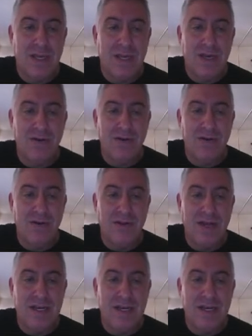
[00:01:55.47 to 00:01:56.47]
you know,
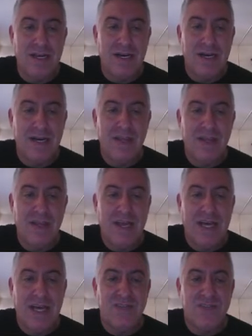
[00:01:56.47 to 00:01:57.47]
like
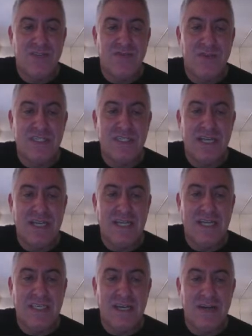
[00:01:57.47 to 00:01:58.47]
ask for this
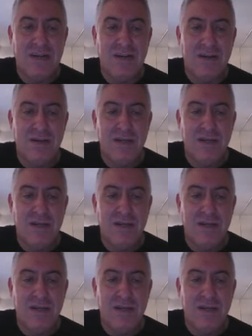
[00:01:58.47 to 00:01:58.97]
size here,